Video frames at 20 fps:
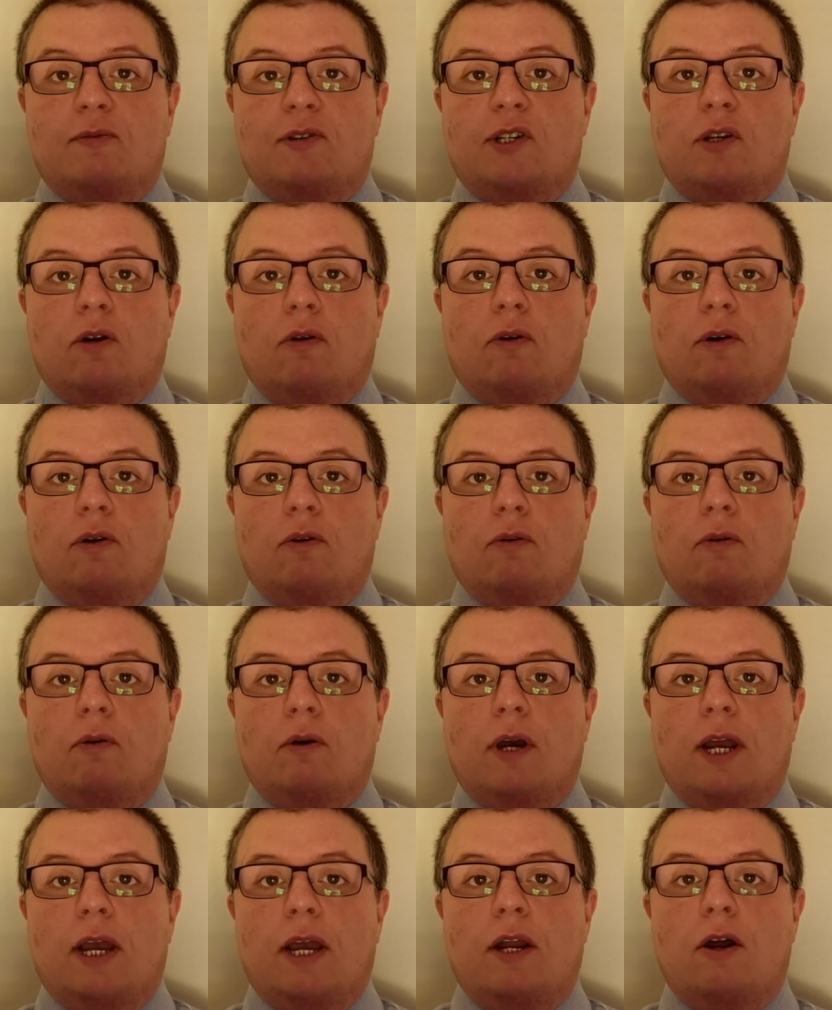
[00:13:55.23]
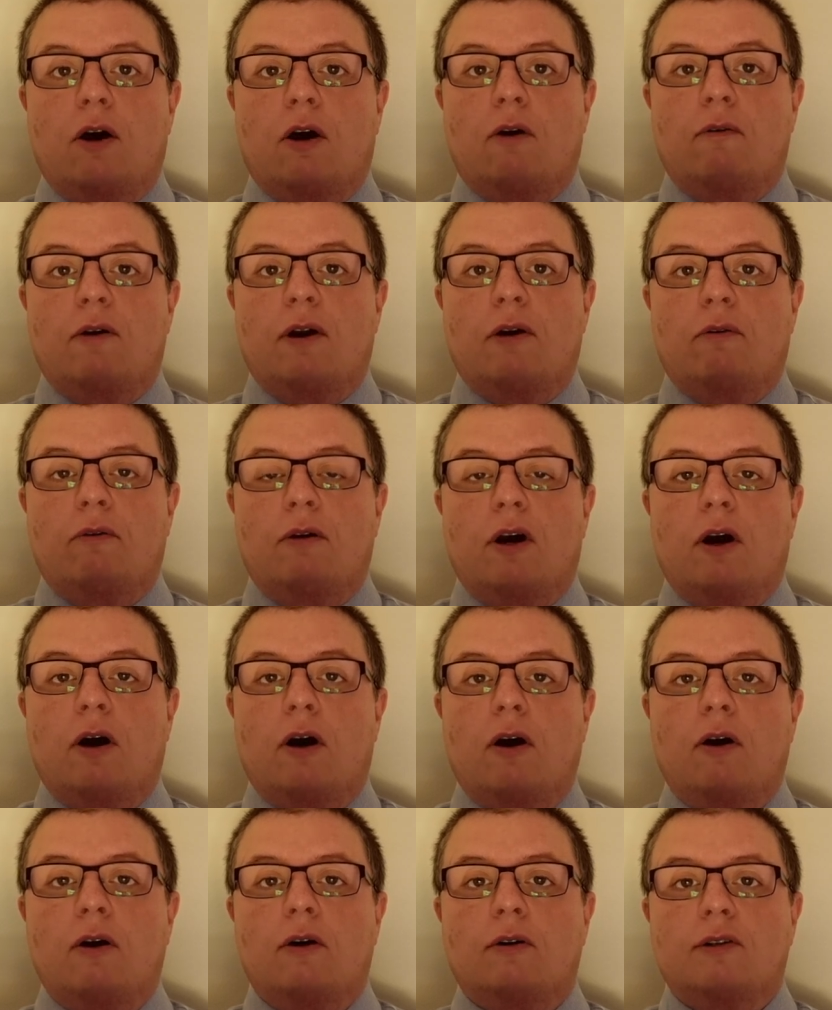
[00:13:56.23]
soil in our own
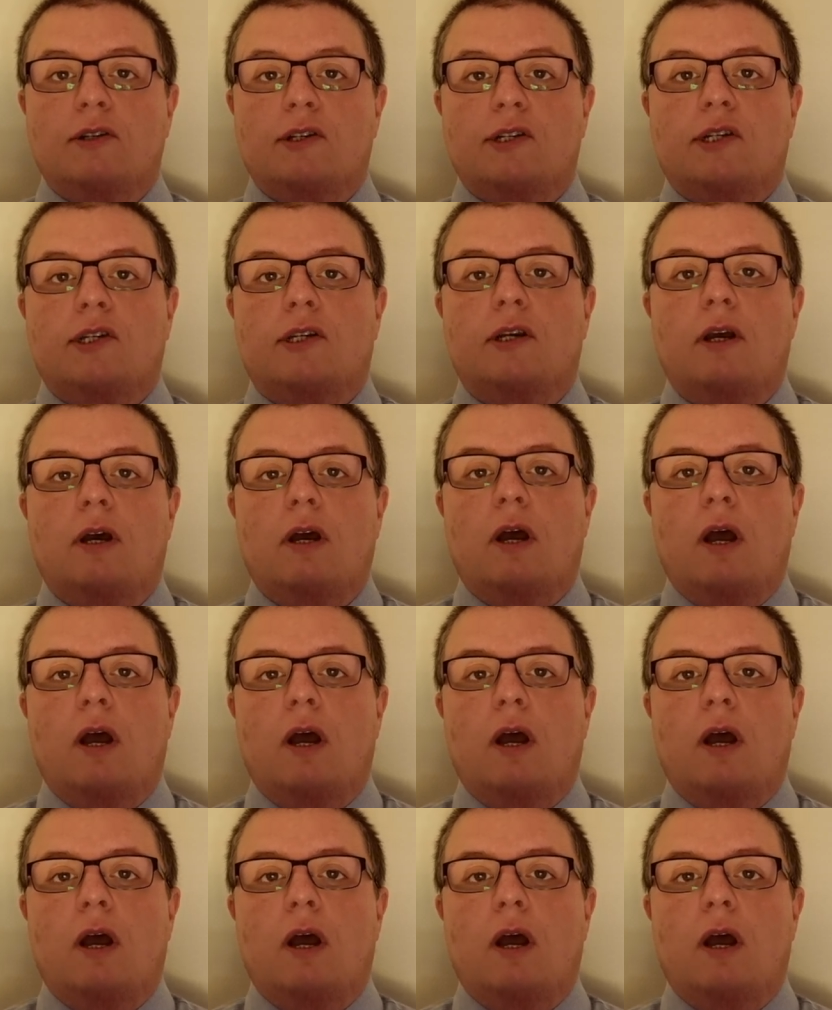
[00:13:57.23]
hearts.